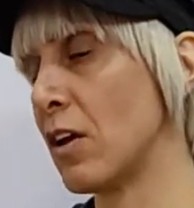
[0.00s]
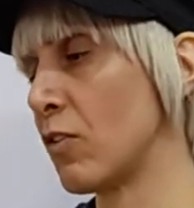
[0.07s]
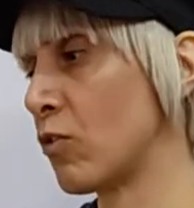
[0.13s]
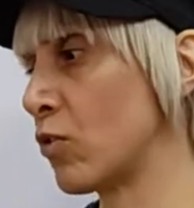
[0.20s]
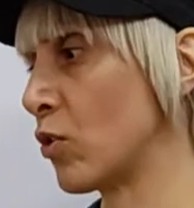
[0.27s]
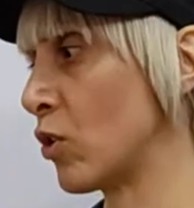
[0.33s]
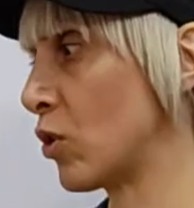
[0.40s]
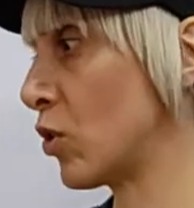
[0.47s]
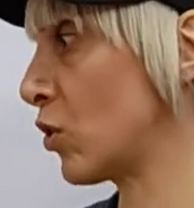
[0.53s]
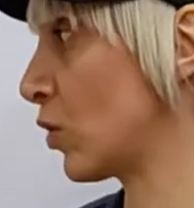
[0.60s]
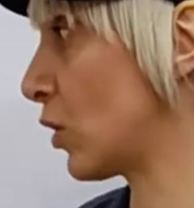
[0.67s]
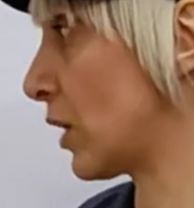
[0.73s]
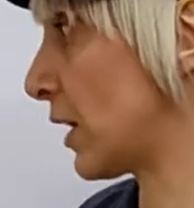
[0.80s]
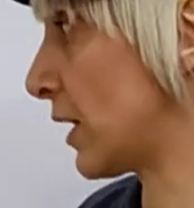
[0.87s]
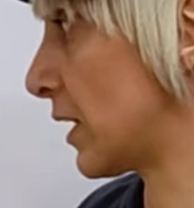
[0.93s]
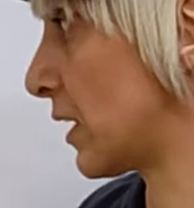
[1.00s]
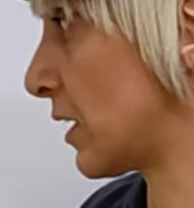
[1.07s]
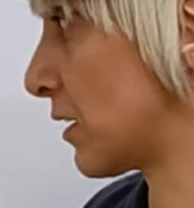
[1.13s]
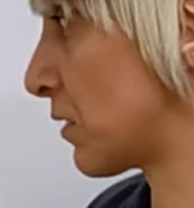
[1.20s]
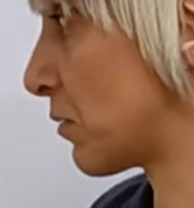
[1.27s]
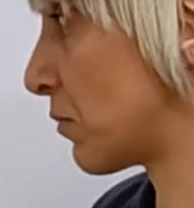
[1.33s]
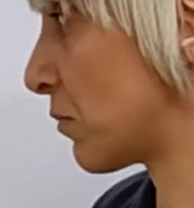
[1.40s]

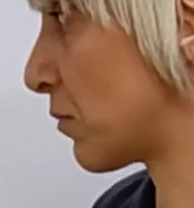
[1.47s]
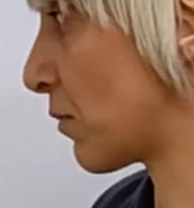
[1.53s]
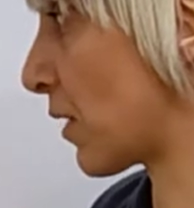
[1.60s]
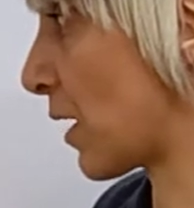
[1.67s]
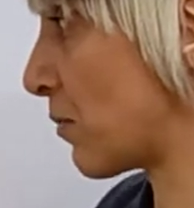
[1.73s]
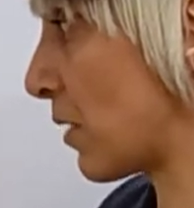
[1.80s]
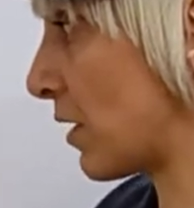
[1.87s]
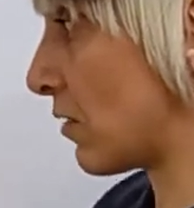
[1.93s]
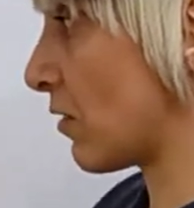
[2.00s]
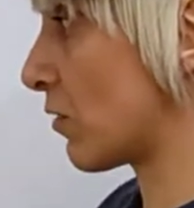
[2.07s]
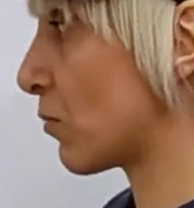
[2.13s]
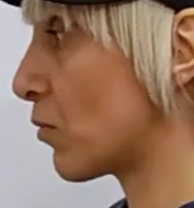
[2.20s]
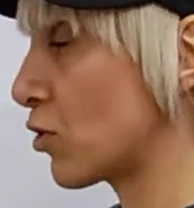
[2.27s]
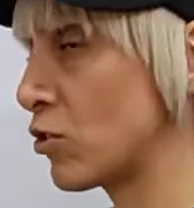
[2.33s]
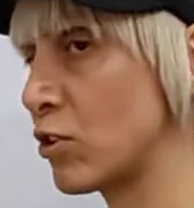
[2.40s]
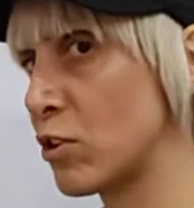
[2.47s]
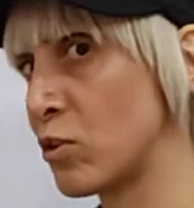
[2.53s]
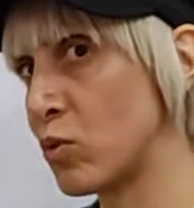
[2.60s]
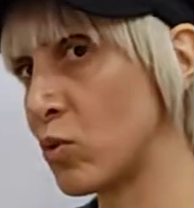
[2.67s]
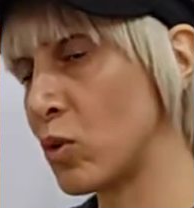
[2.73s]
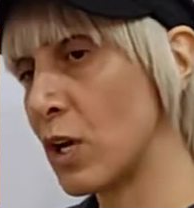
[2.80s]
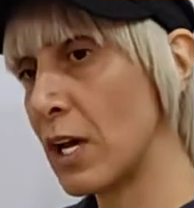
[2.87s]
So I made this model
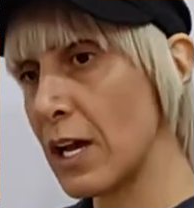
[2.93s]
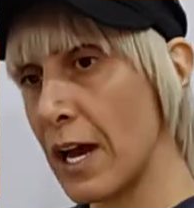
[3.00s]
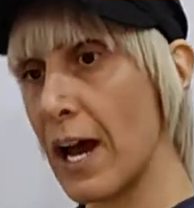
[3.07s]
to